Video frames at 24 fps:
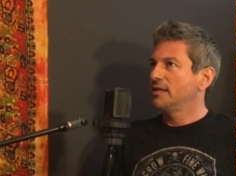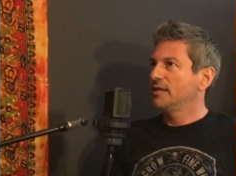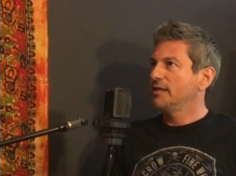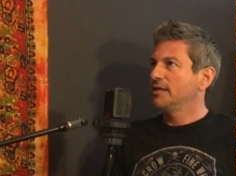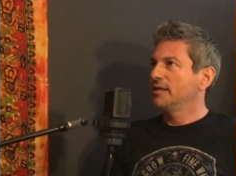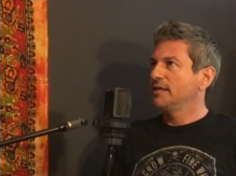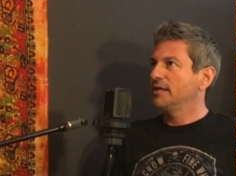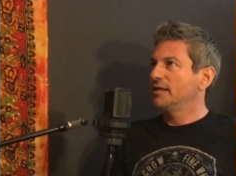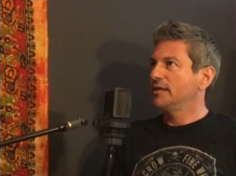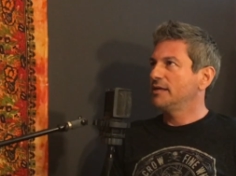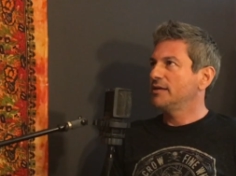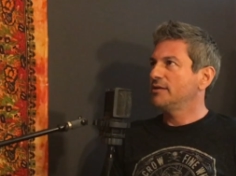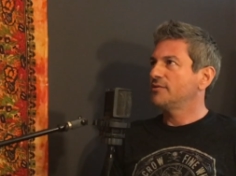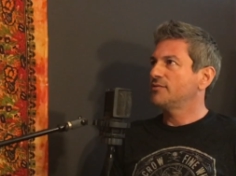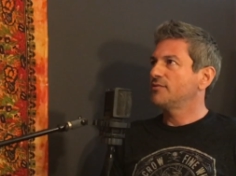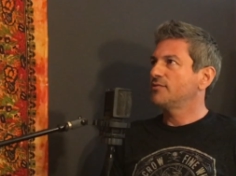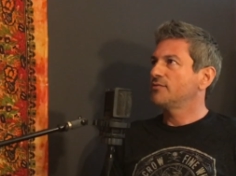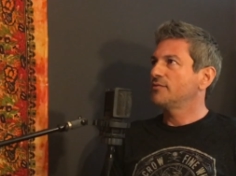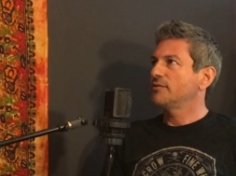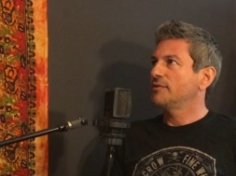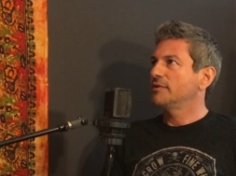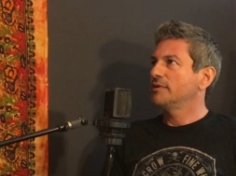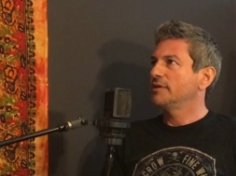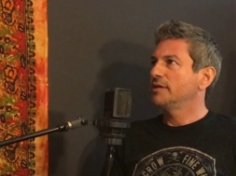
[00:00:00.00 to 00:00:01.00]
It
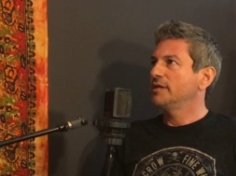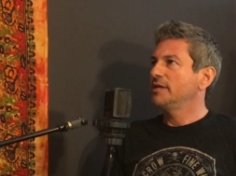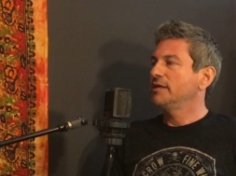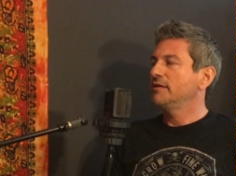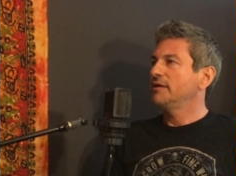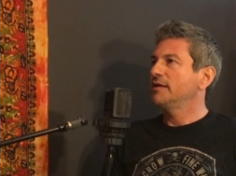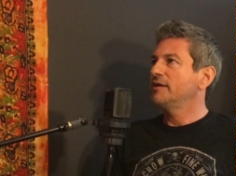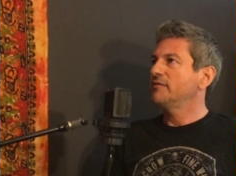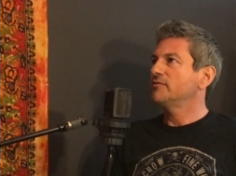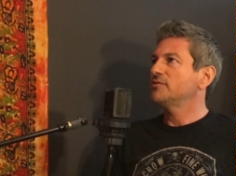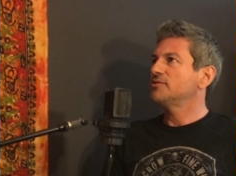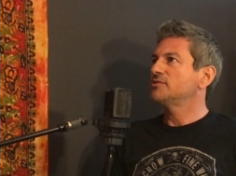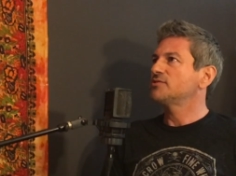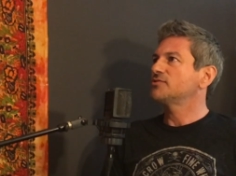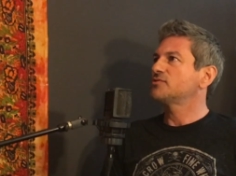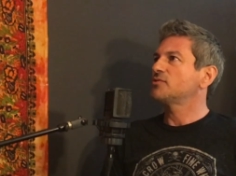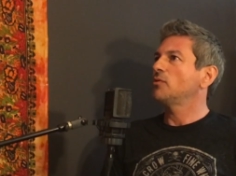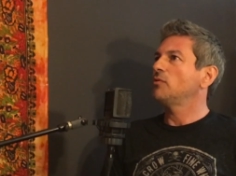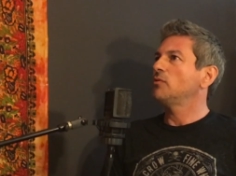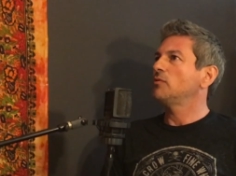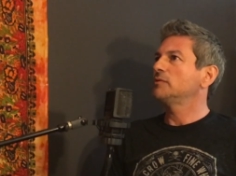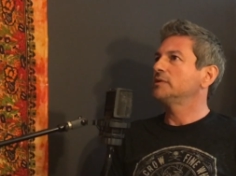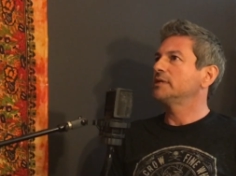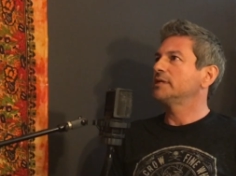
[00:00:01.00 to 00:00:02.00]
is. Even just
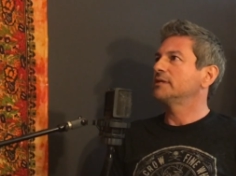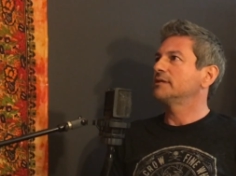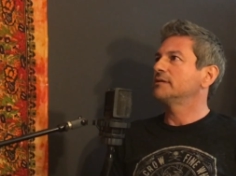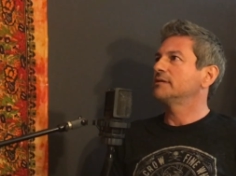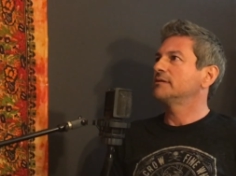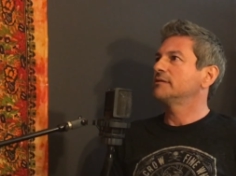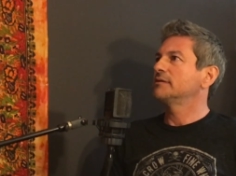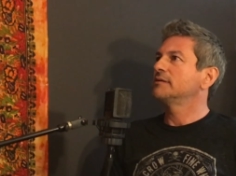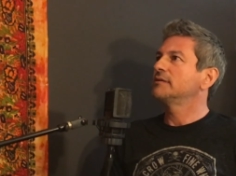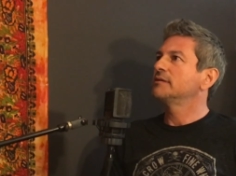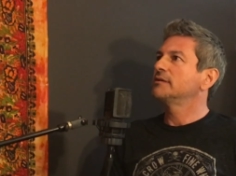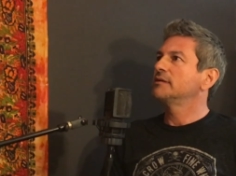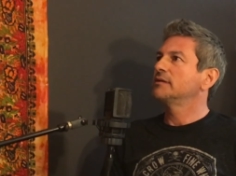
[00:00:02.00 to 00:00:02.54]
holding